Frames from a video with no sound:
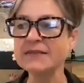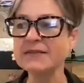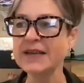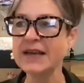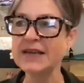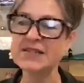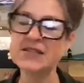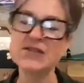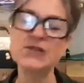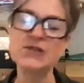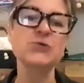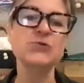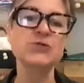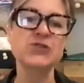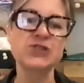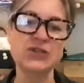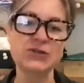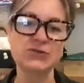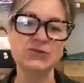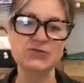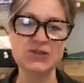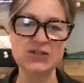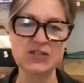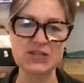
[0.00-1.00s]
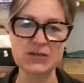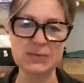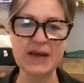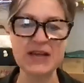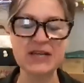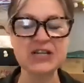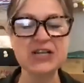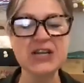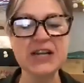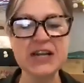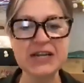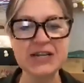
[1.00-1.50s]
getting your children's
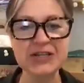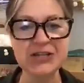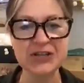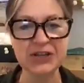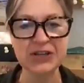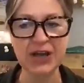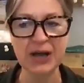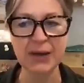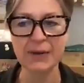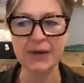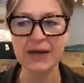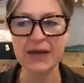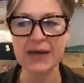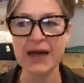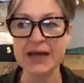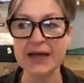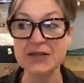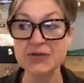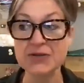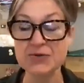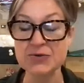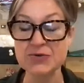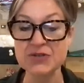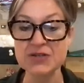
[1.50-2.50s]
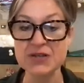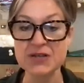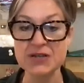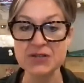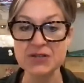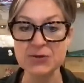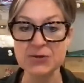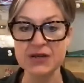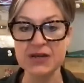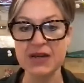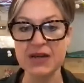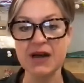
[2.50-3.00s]
imagination going, and also
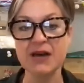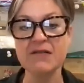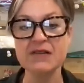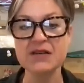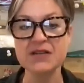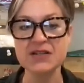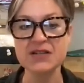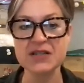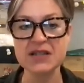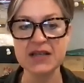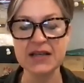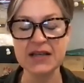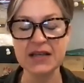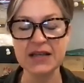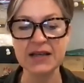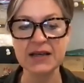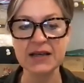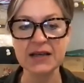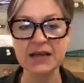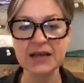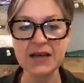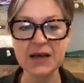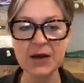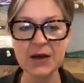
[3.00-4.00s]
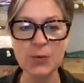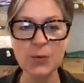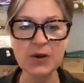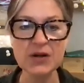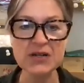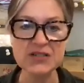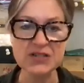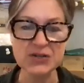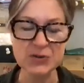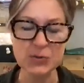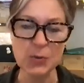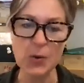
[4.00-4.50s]
to encourage the
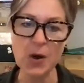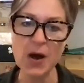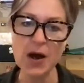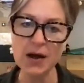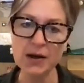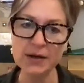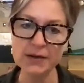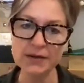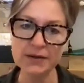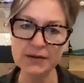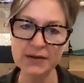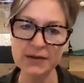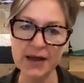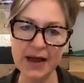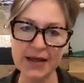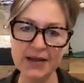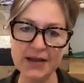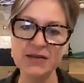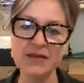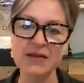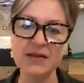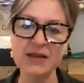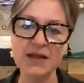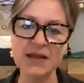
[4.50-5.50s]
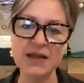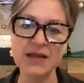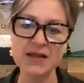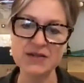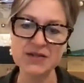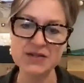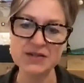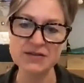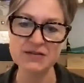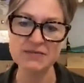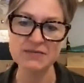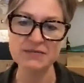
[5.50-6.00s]
one-to-one and the
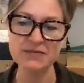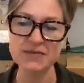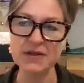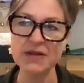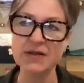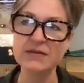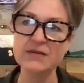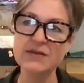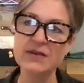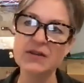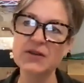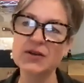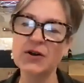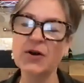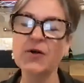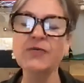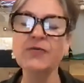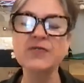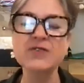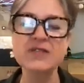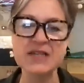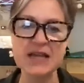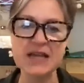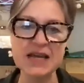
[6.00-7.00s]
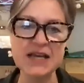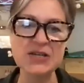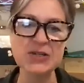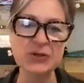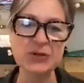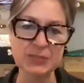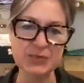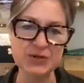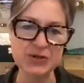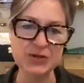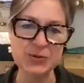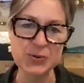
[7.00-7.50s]

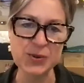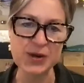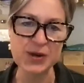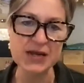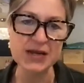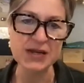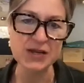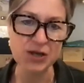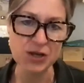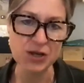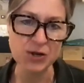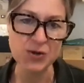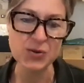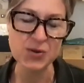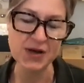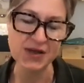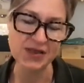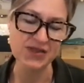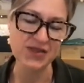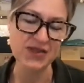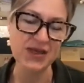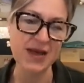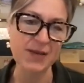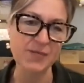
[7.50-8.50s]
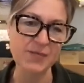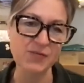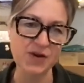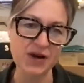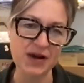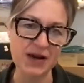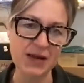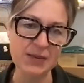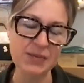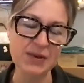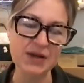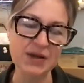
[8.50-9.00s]
conversation between you and them,
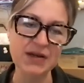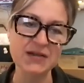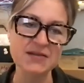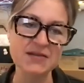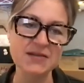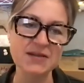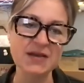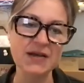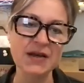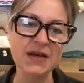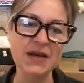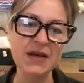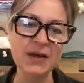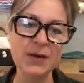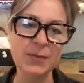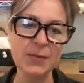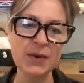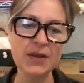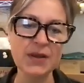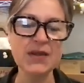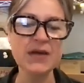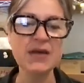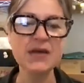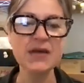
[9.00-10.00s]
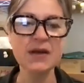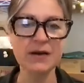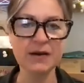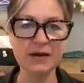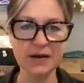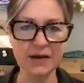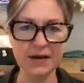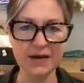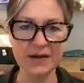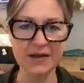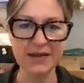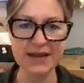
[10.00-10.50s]
really, because when they're
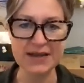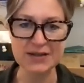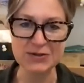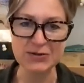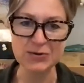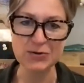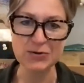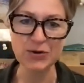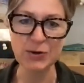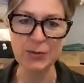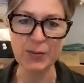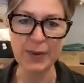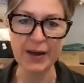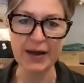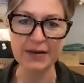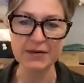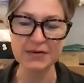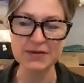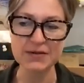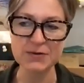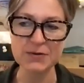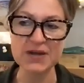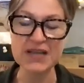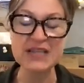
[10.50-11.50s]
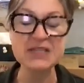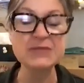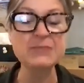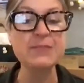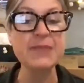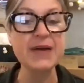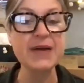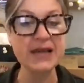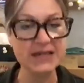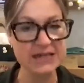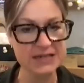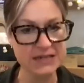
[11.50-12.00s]
younger, they talk about, it's
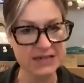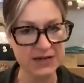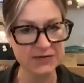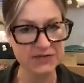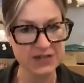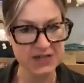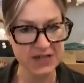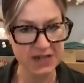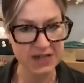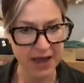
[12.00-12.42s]
big stuff to